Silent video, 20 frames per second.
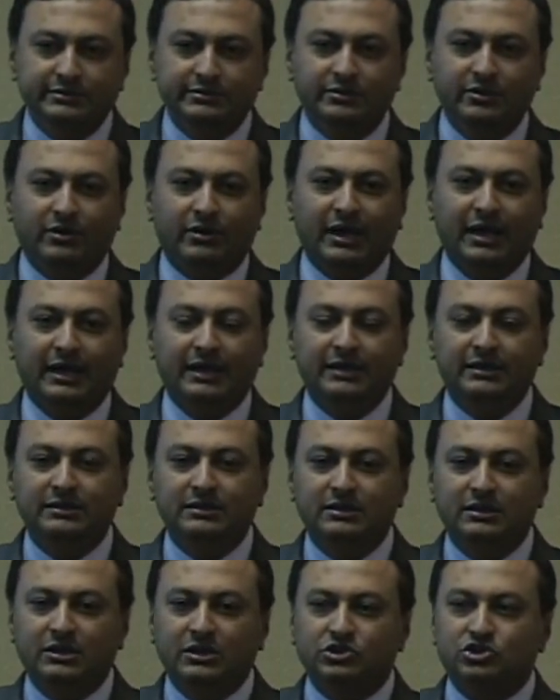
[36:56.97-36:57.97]
Okay?
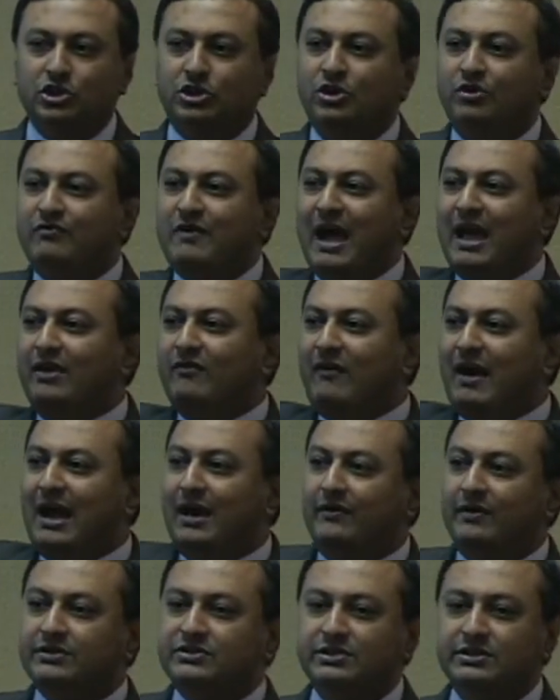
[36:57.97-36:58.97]
So you've got a
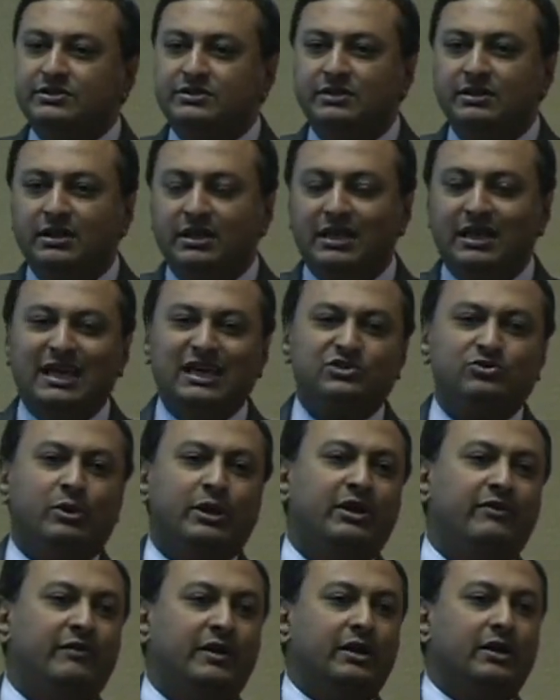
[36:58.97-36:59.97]
viruses. Guess what?
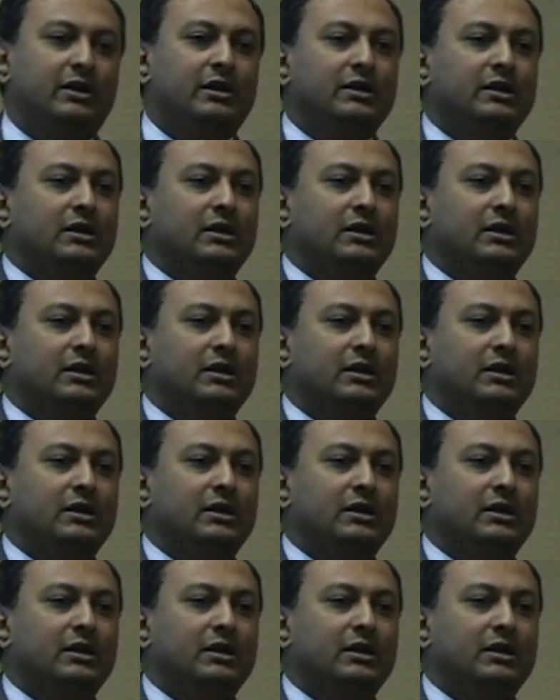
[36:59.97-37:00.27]
Our